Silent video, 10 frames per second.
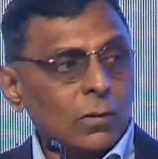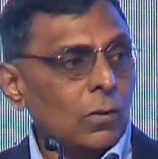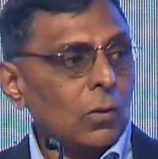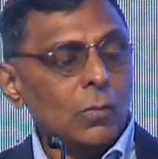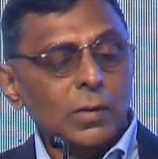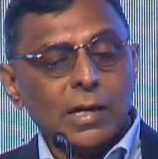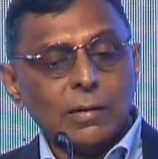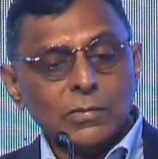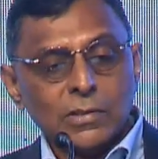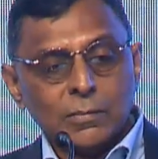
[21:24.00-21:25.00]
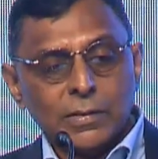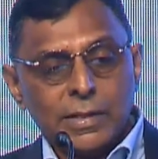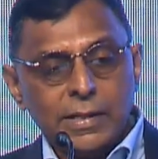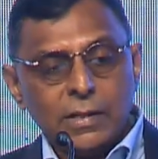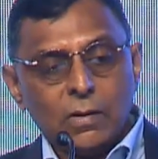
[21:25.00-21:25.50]
Overcome some
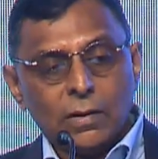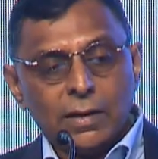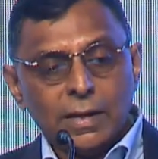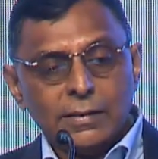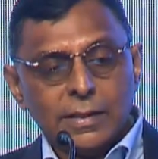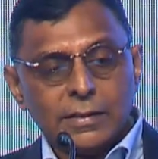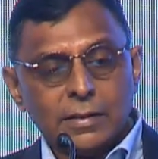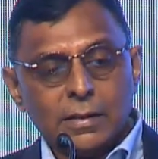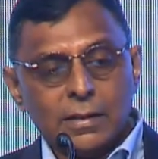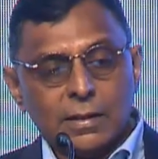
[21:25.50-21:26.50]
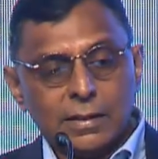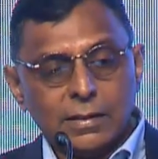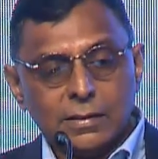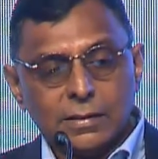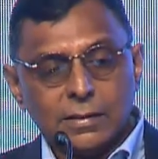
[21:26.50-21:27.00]
key organizational
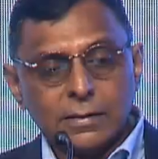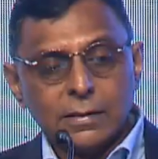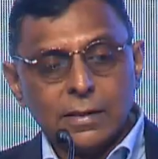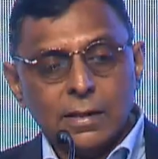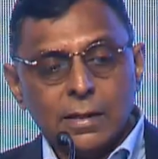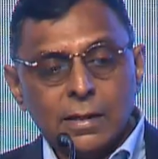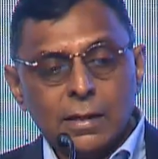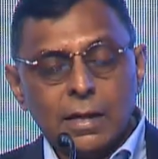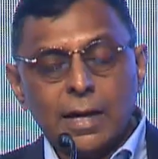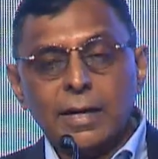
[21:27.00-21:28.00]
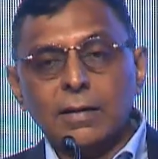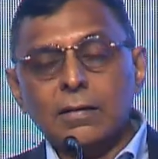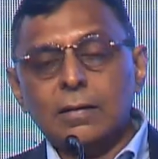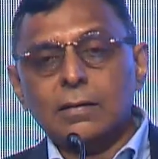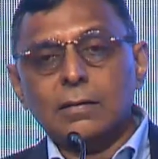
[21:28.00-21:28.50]
hurdles
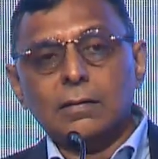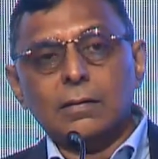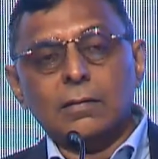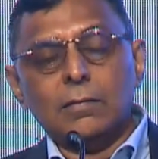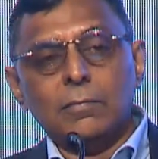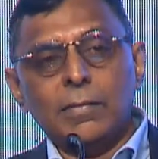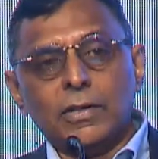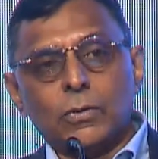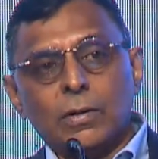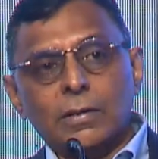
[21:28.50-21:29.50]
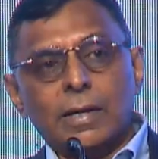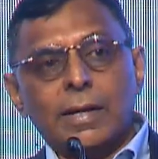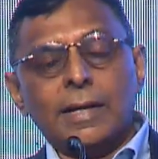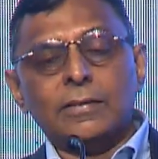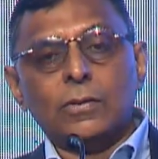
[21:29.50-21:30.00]
and make sure that
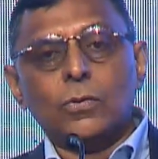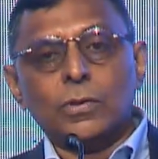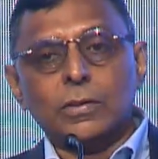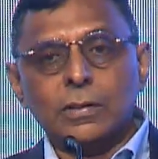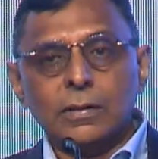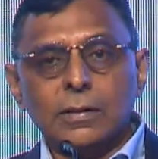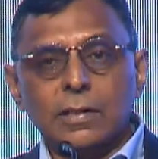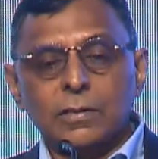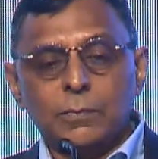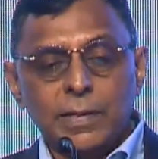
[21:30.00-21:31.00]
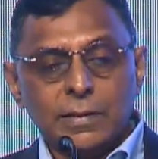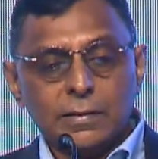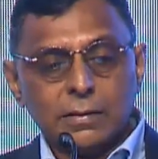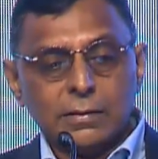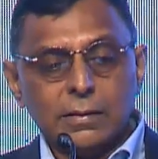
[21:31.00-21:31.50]
execution is
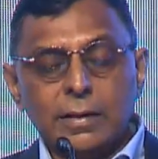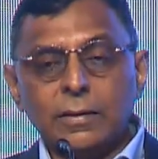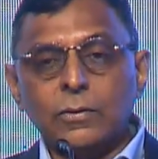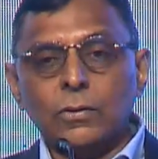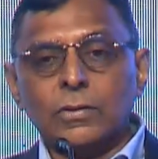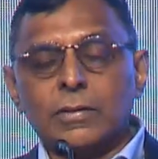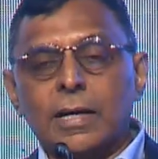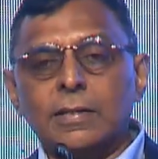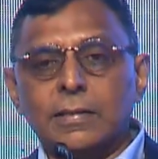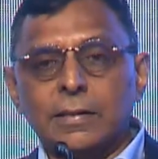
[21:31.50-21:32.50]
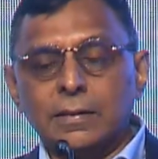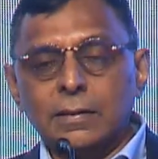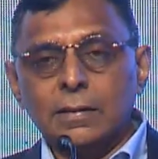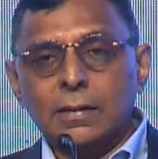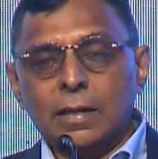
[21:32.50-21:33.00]
built into your strategy.
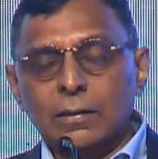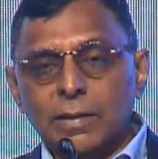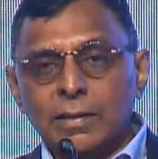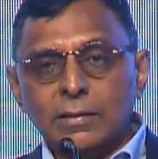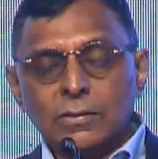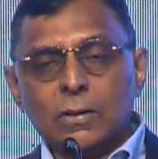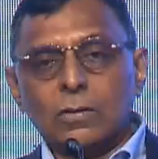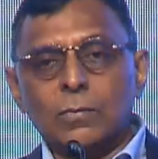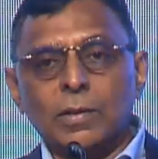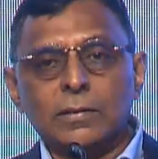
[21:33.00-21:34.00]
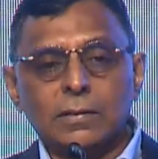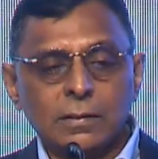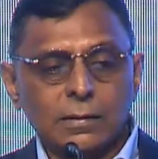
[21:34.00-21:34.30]
Otherwise, it's not worth.